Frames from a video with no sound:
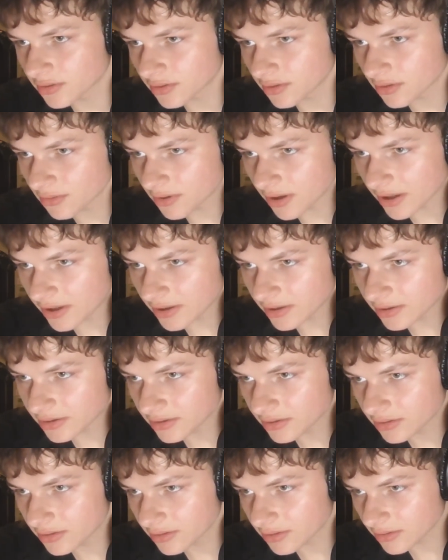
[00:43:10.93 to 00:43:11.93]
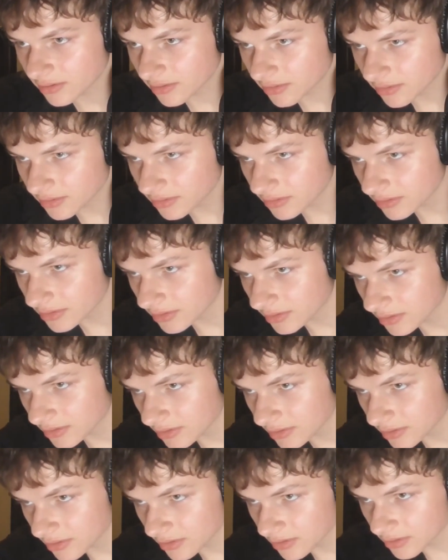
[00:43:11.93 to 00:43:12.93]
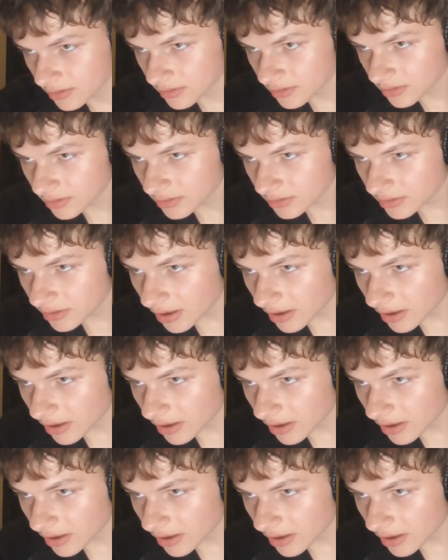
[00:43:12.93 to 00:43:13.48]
This was fun. I think